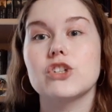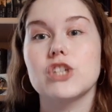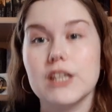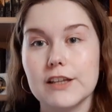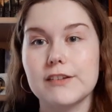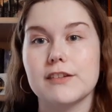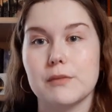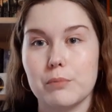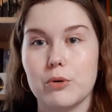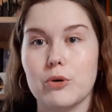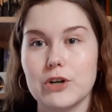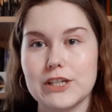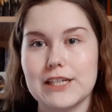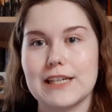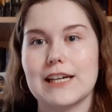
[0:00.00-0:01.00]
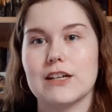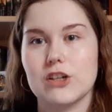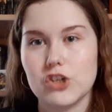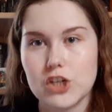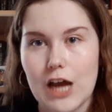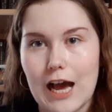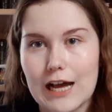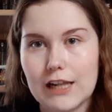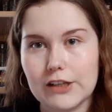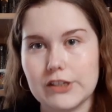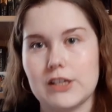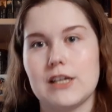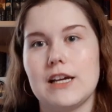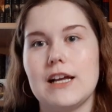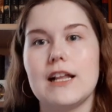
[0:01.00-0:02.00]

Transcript: she is supporting a child,